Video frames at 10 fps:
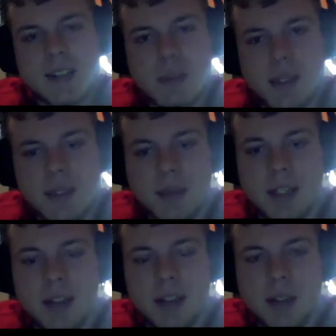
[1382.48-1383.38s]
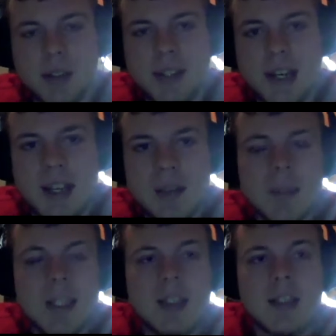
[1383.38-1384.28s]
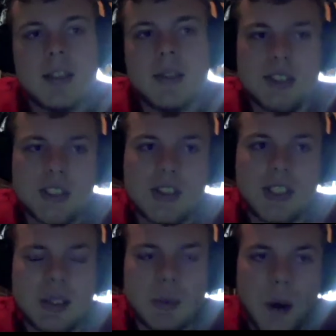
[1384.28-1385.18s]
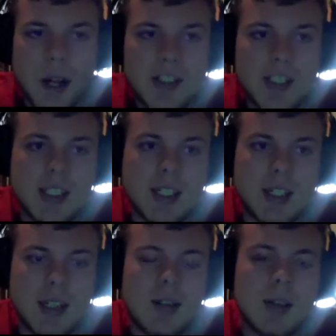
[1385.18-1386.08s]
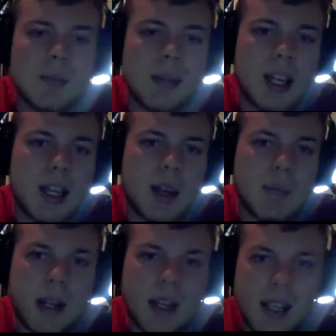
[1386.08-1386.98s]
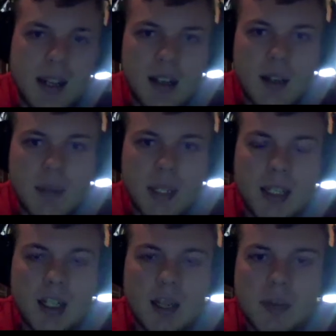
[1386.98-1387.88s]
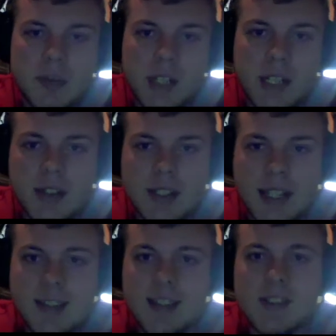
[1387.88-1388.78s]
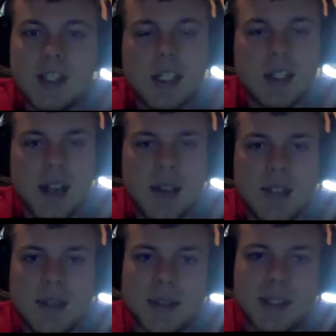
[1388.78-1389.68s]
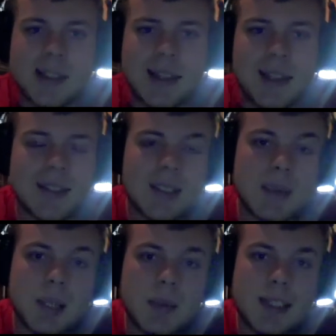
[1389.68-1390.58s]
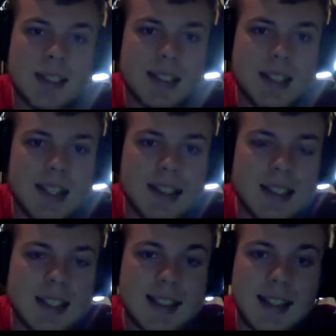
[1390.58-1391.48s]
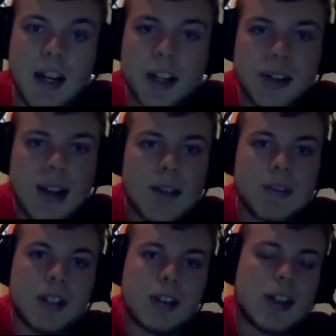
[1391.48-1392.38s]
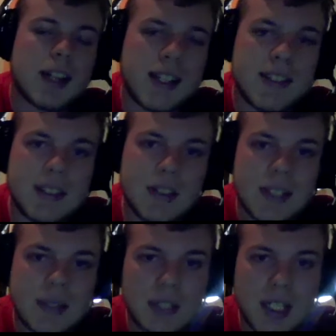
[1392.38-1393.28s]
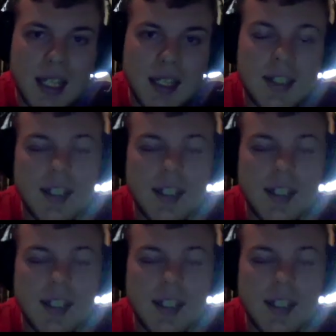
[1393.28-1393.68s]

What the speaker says: him, his buddy, the whole time was just sitting watching, and my buddy ended up picking up a Fernando Tatis autograph that was unlicensed. But I mean, at the end of the day, it's an autograph. You're not going to see those every day.